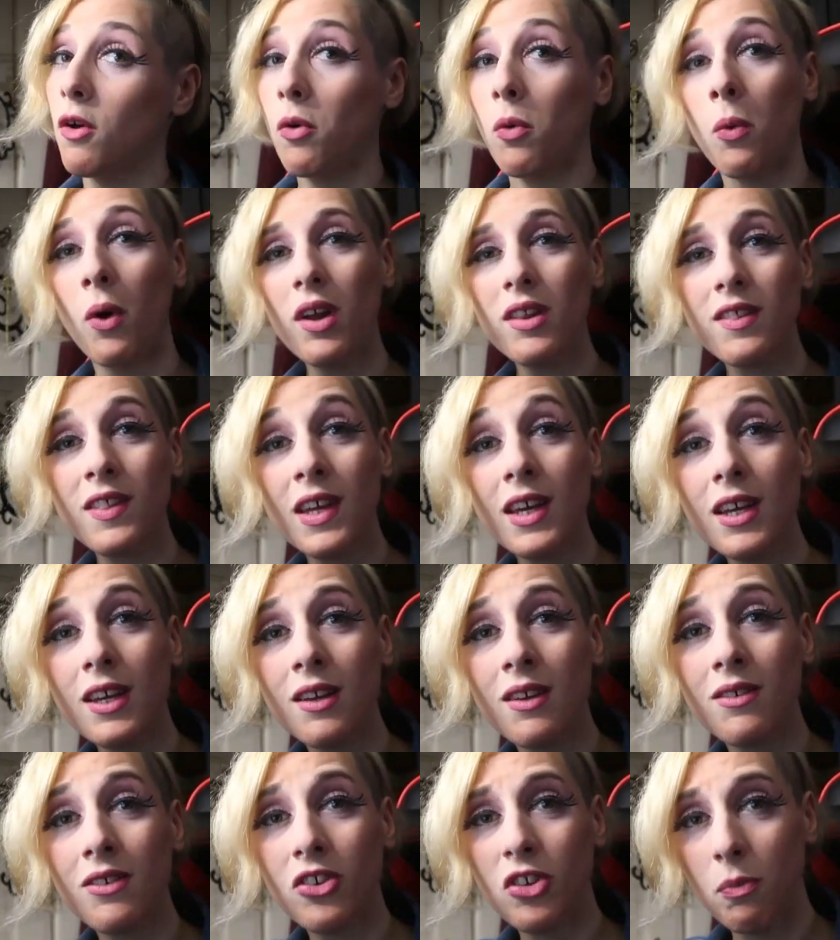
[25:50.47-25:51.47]
one thing,
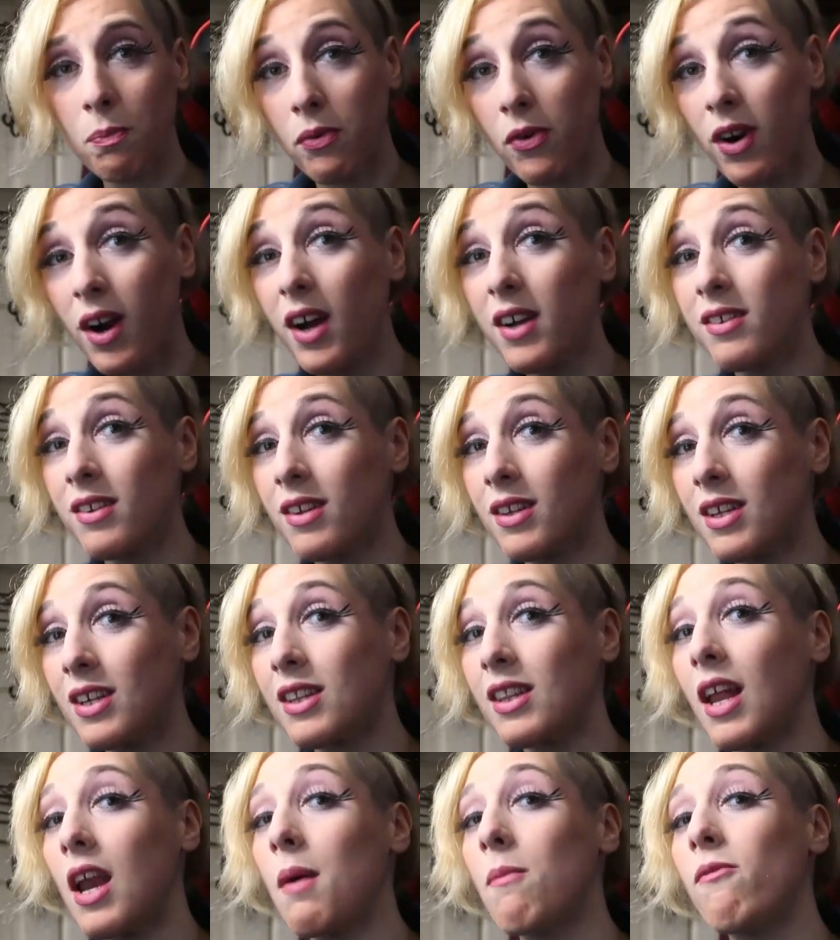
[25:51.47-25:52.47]
surprisingly,
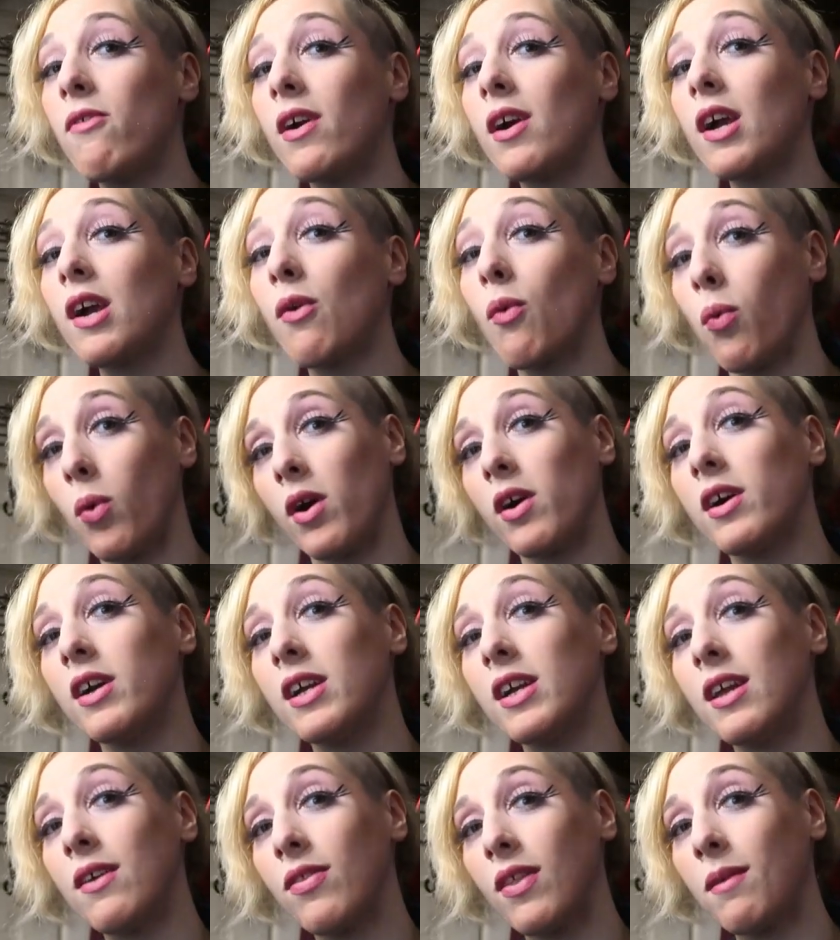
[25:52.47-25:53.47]
that I'm very
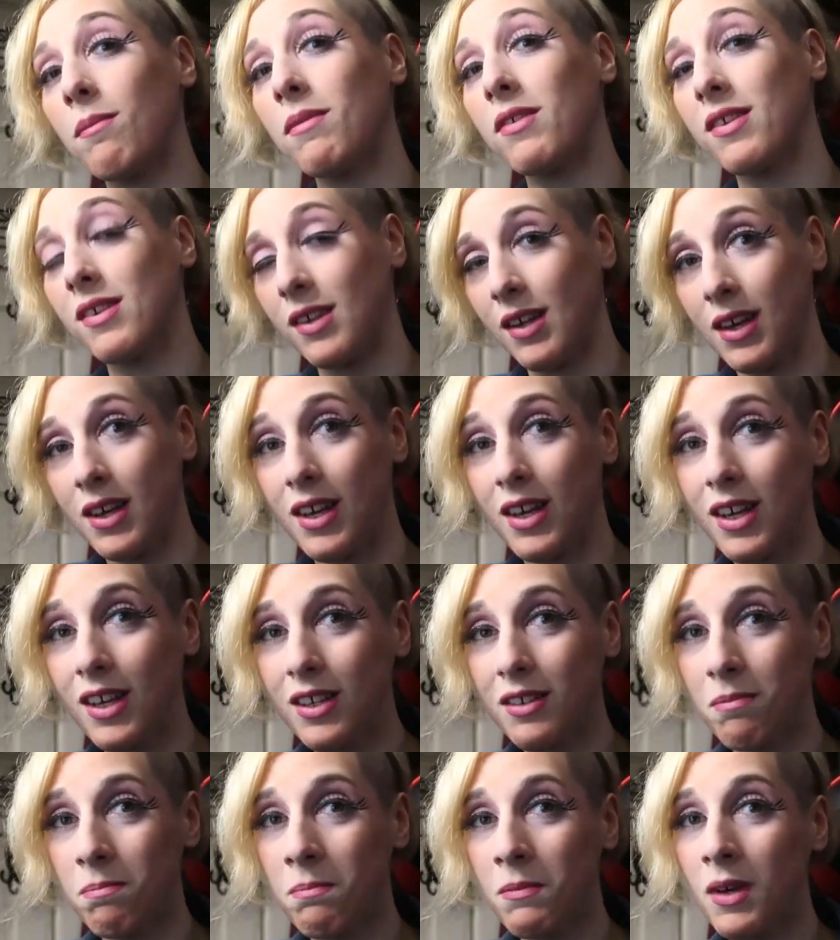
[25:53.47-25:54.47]
worried of them
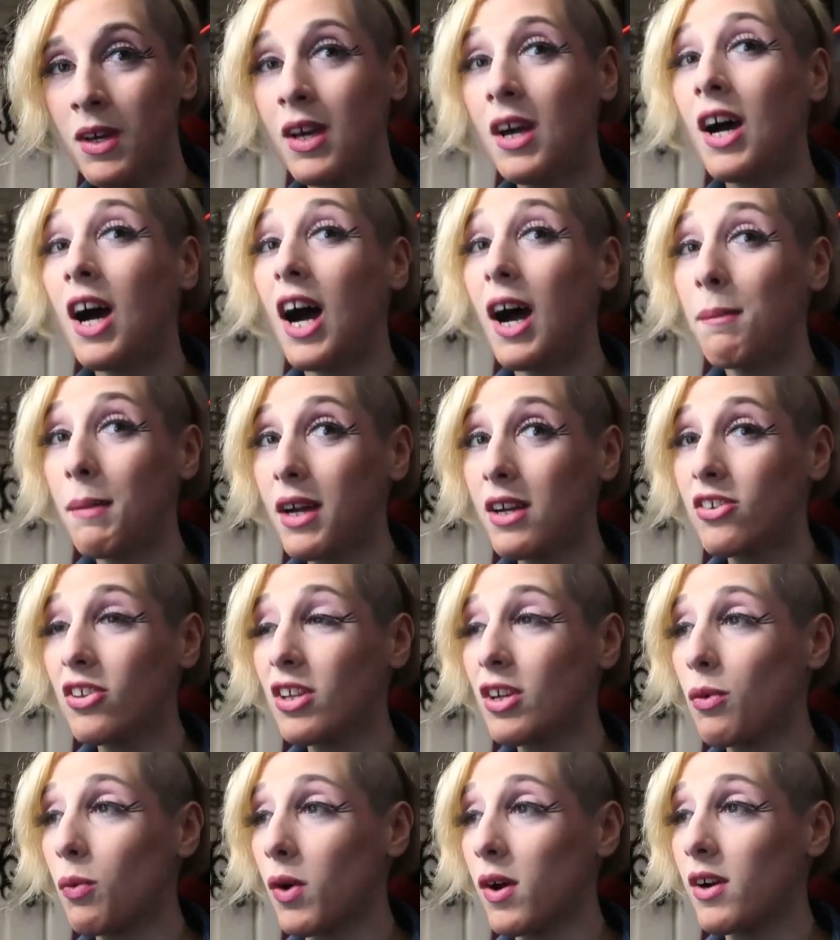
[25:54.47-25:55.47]
saying, I'm
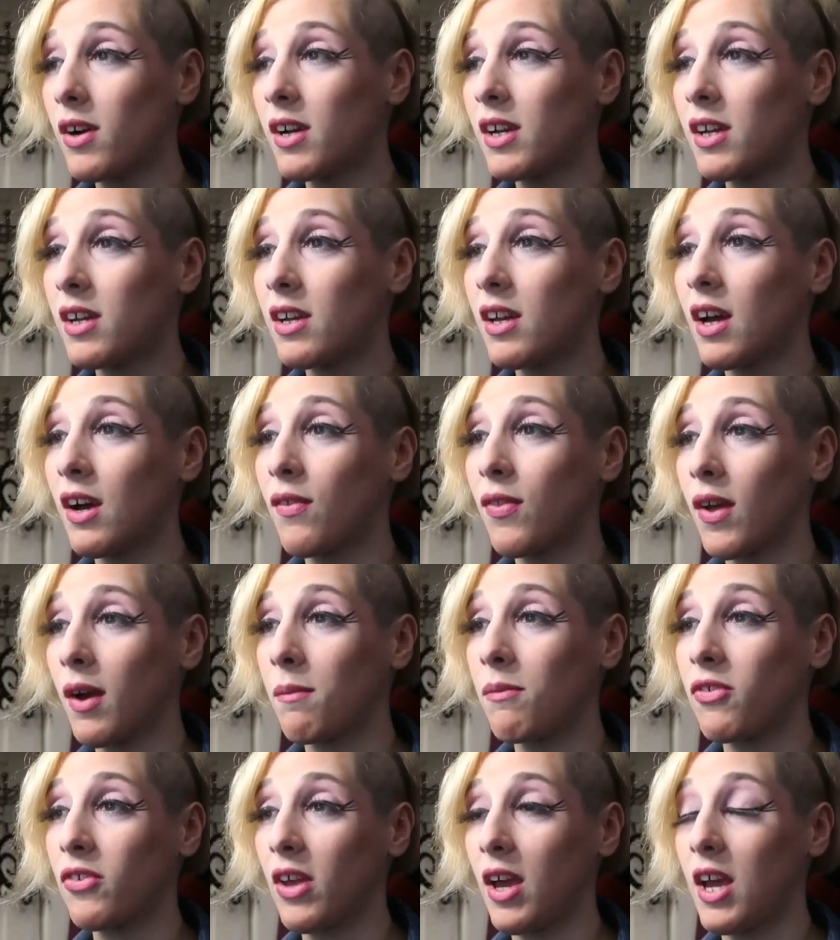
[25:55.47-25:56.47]
actually worried of
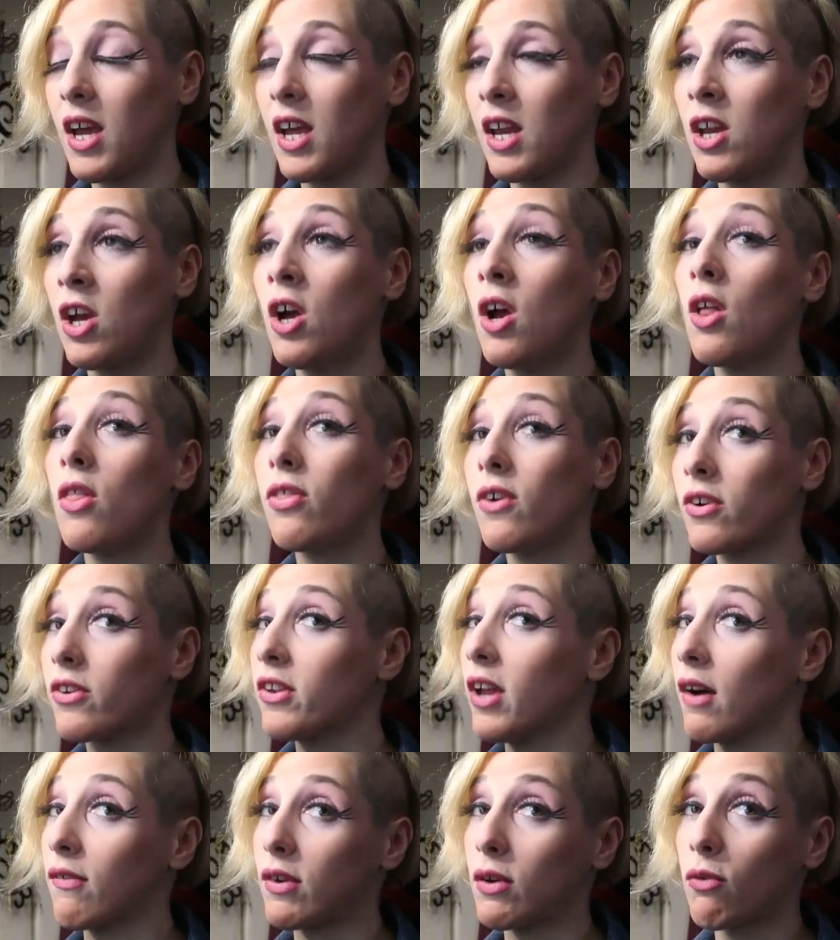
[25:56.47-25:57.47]
them saying, there's
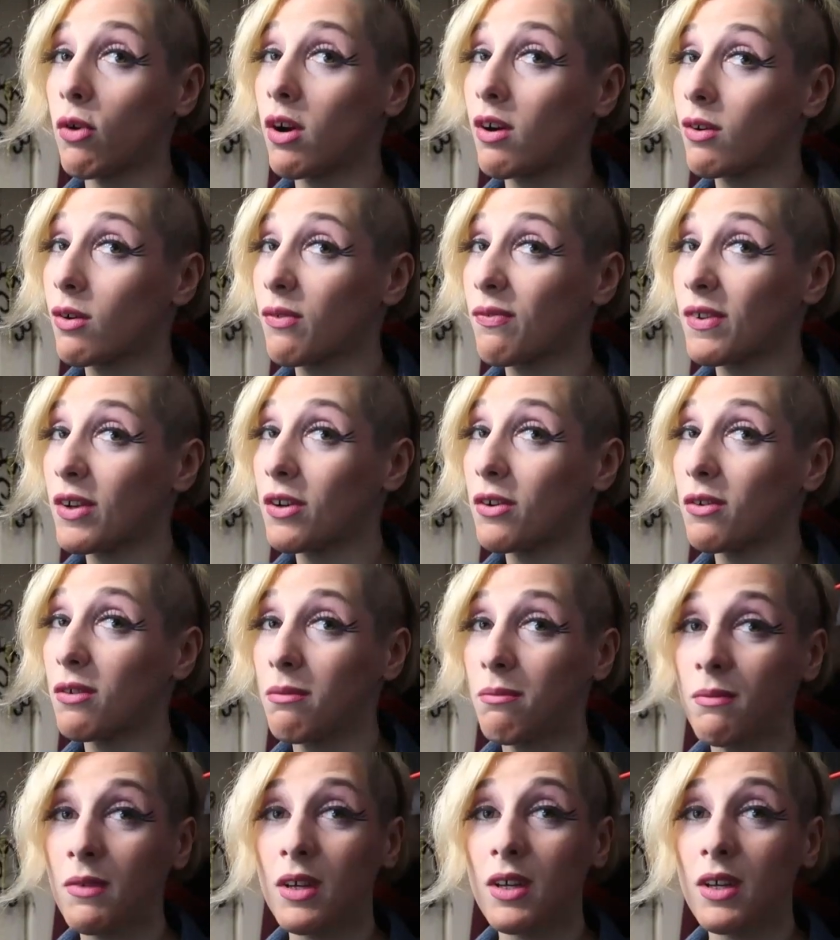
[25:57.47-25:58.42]
nothing wrong with you.